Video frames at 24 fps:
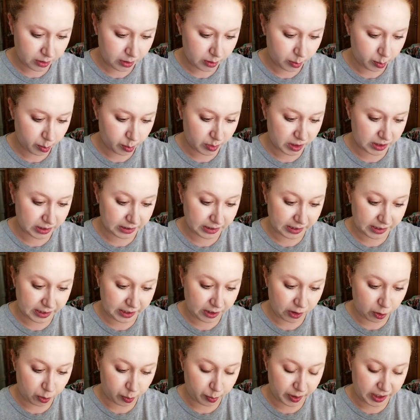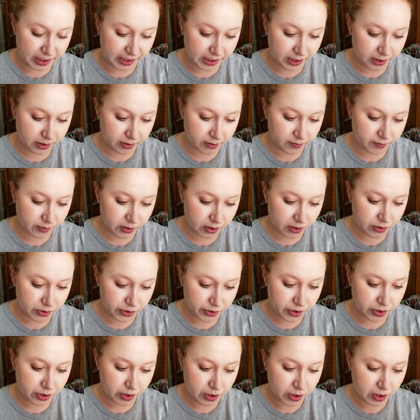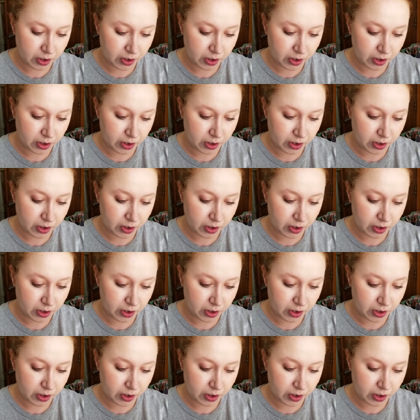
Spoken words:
Millennial Pink first,